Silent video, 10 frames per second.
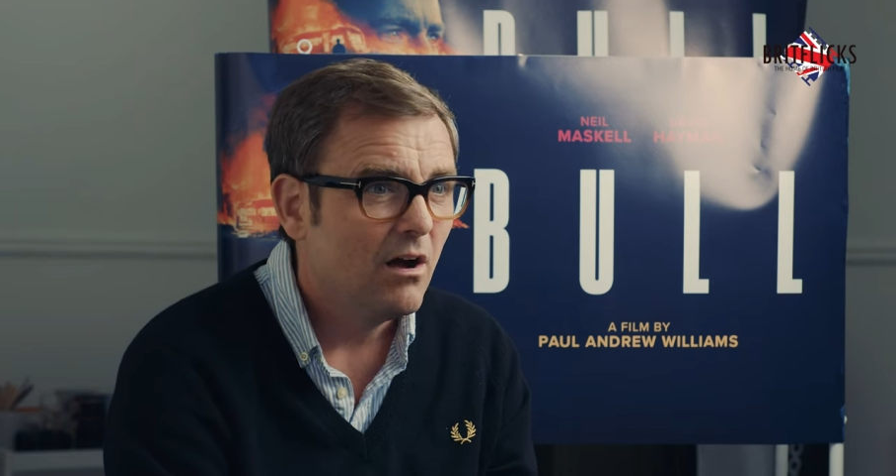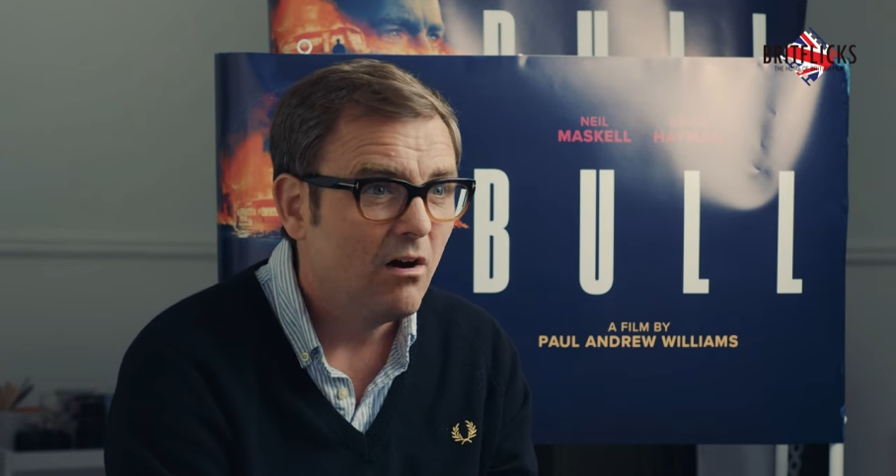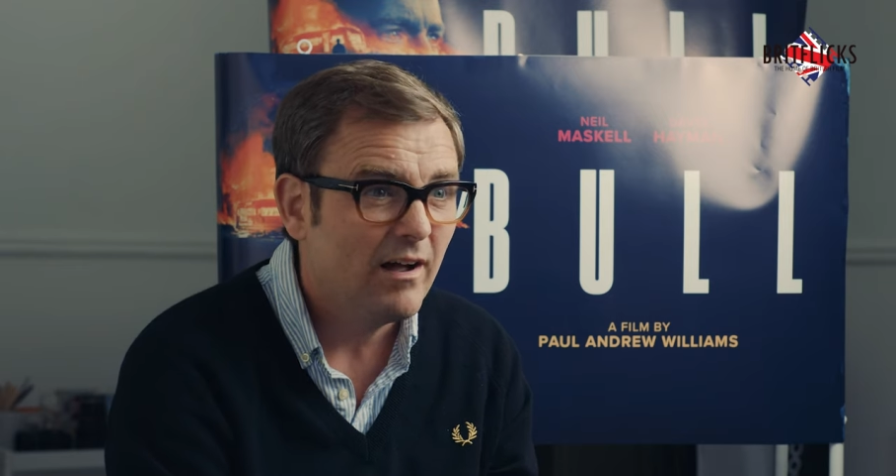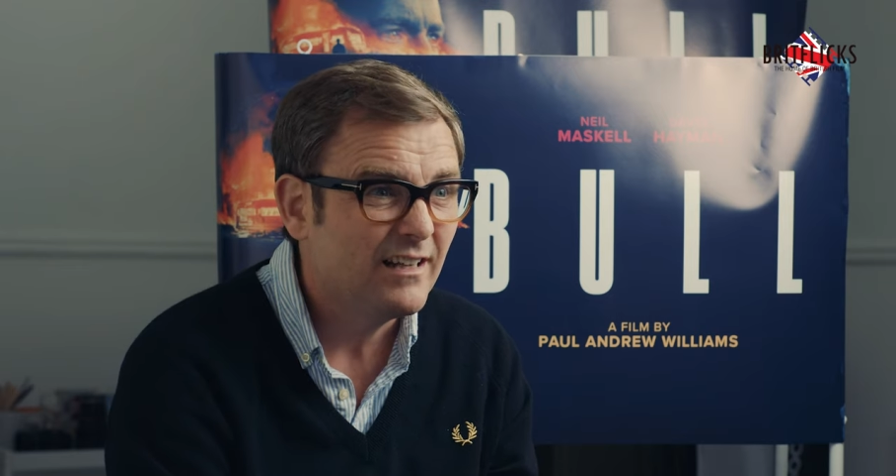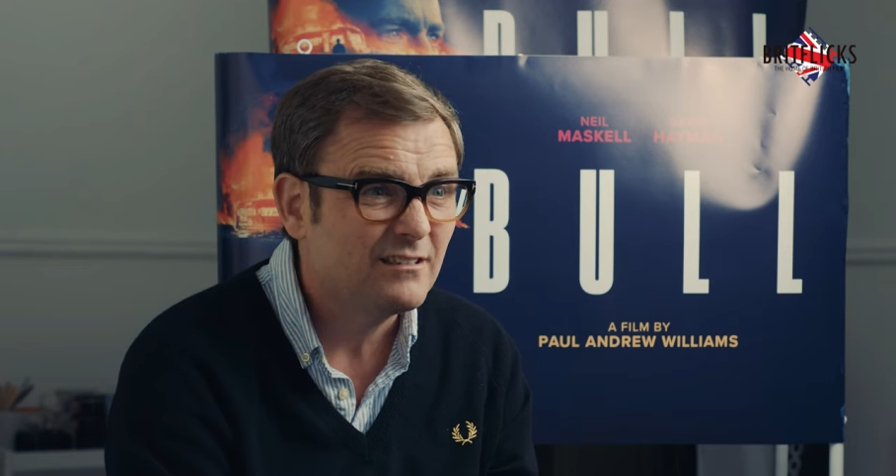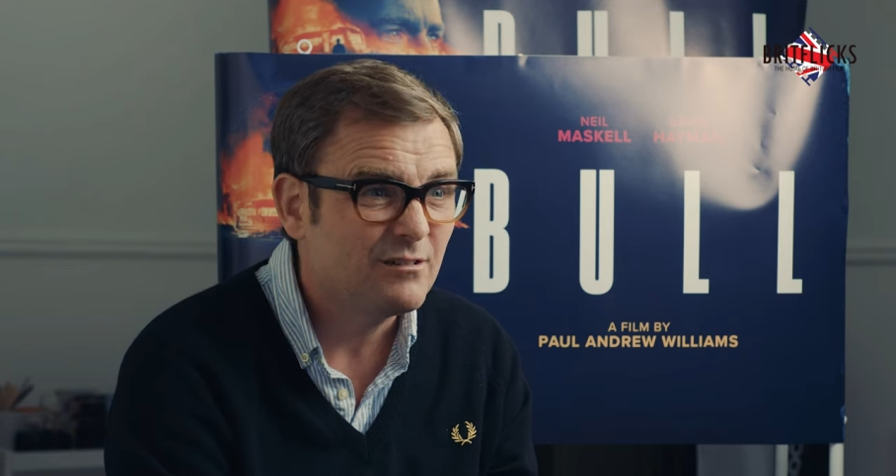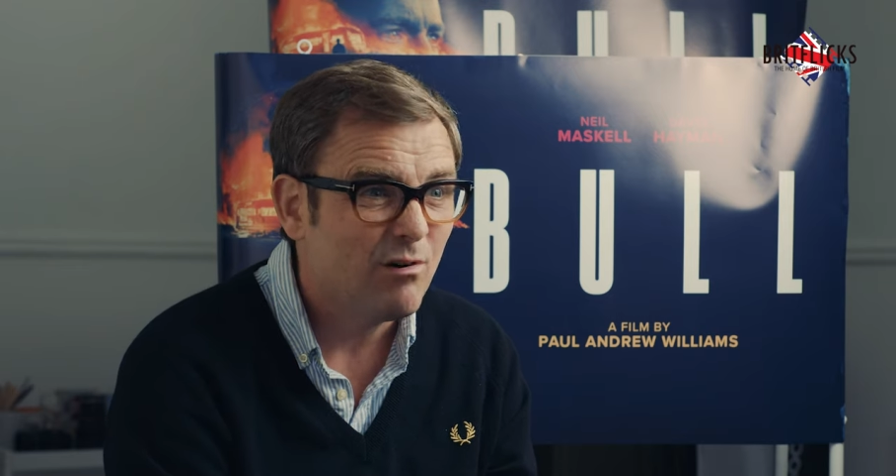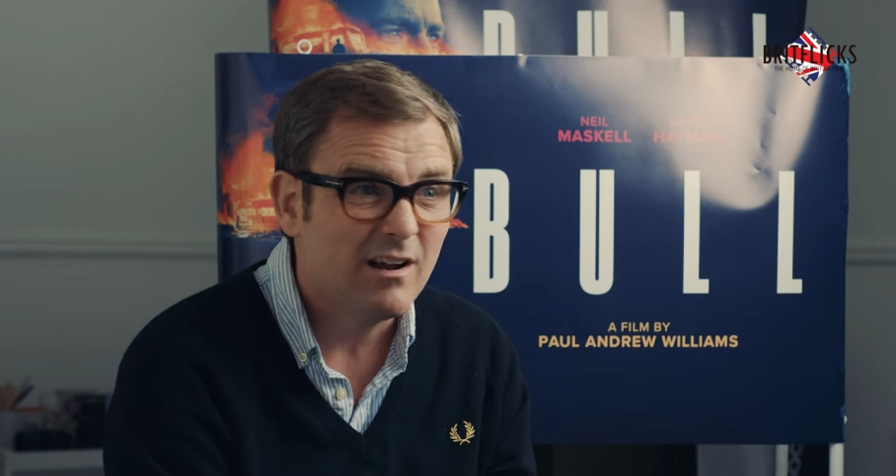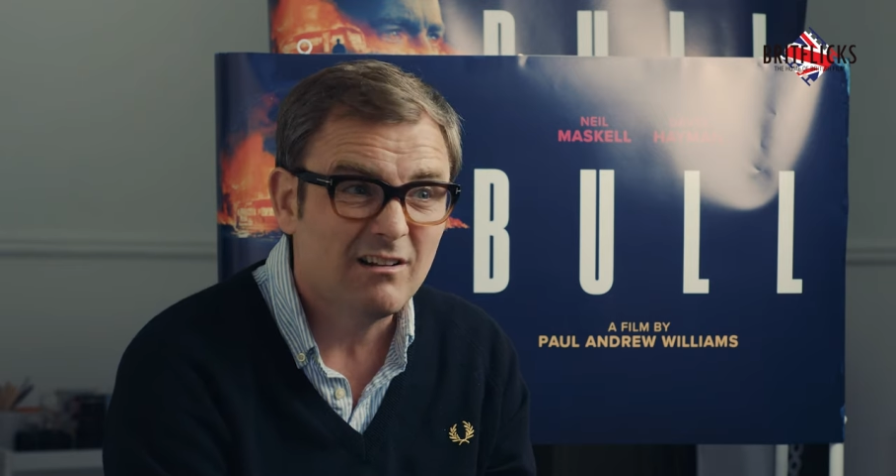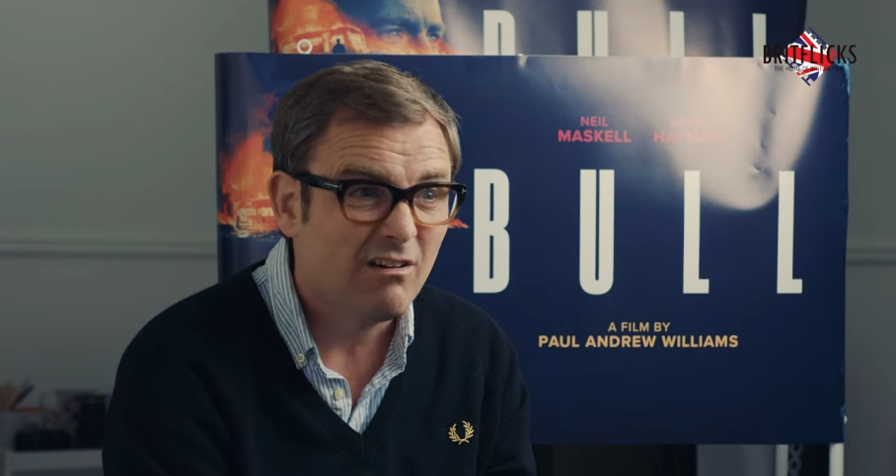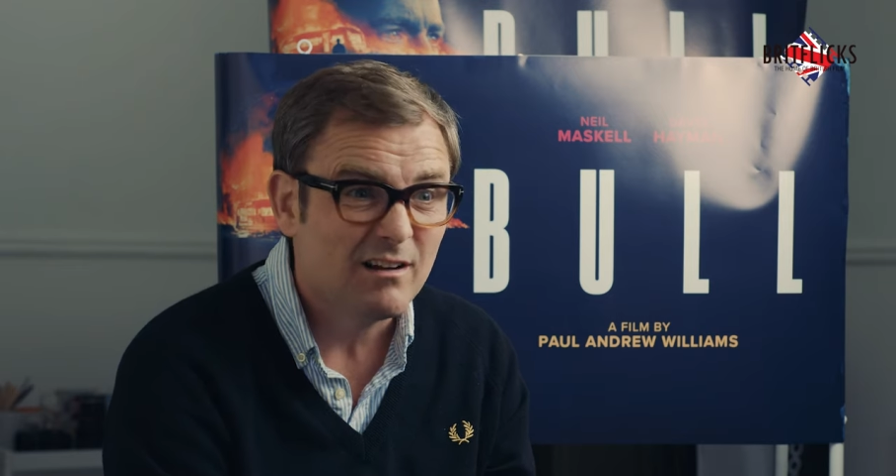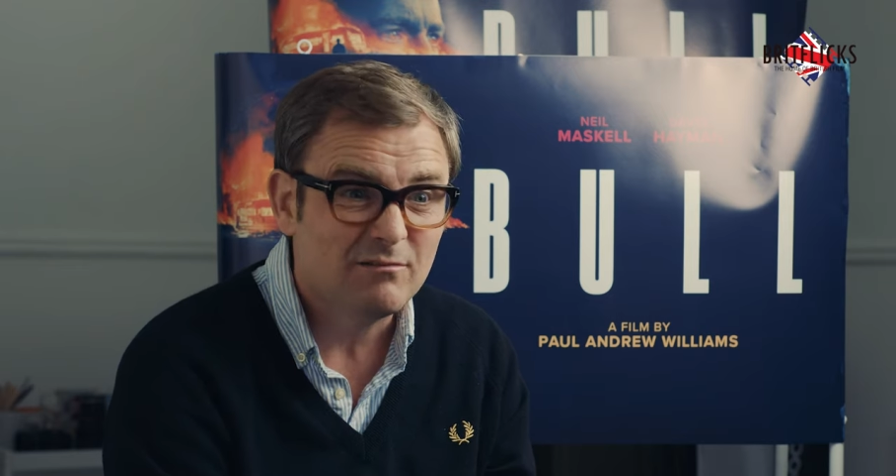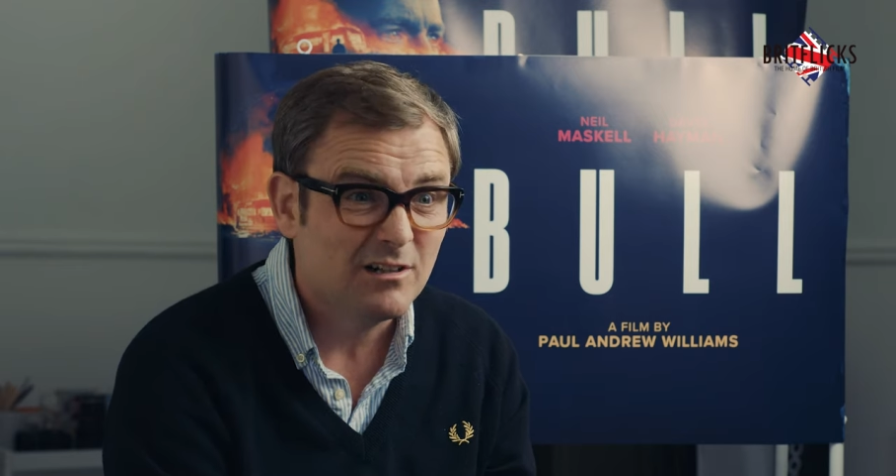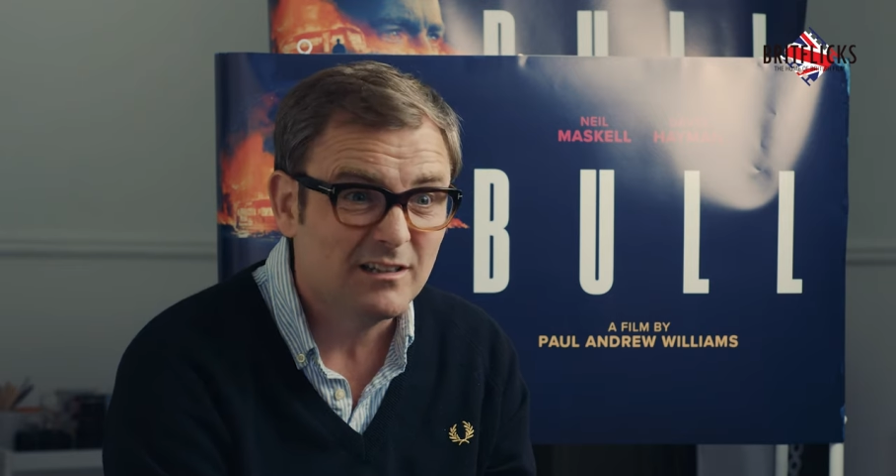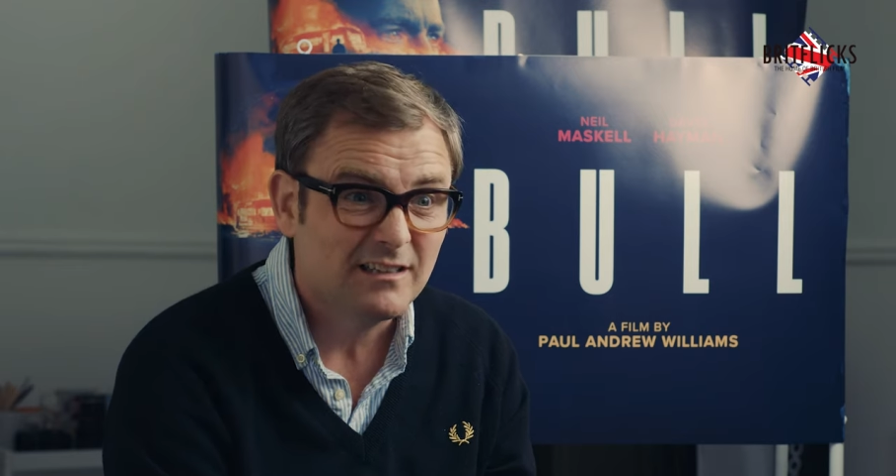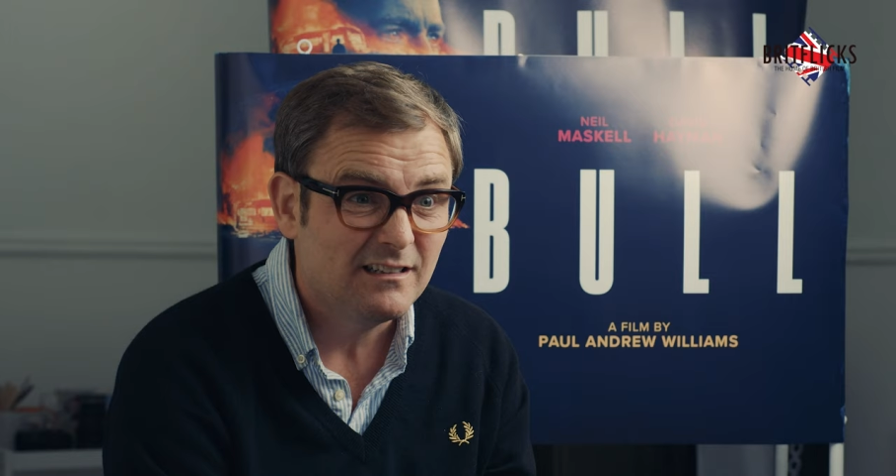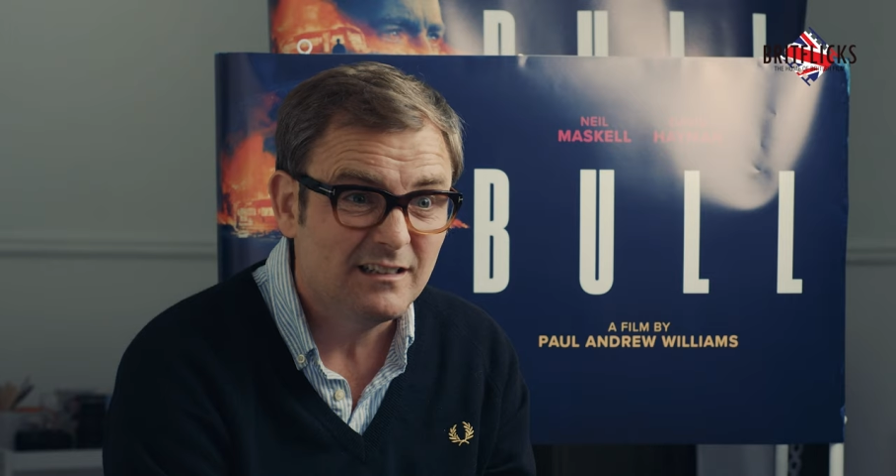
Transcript: I quite like working